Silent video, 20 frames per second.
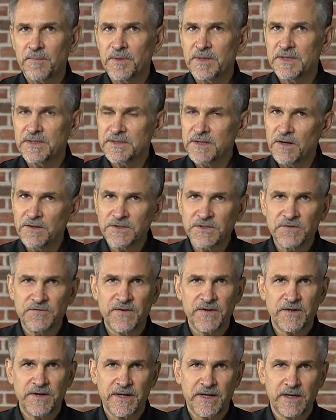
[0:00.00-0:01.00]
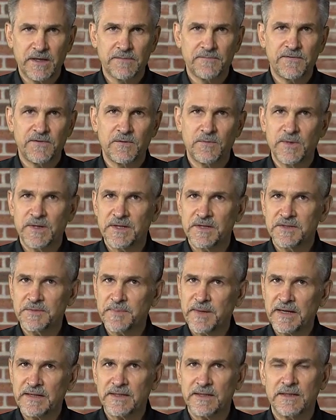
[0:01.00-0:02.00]
but it's also very helpful when
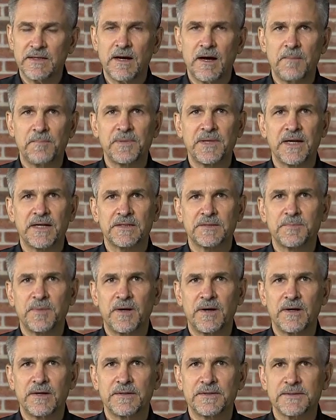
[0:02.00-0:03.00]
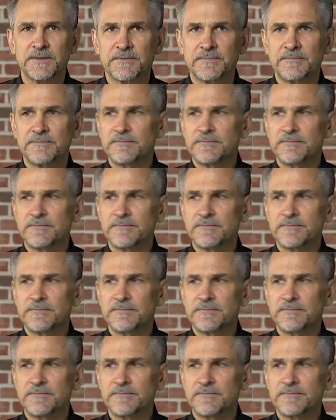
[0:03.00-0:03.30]
inspecting complex parts.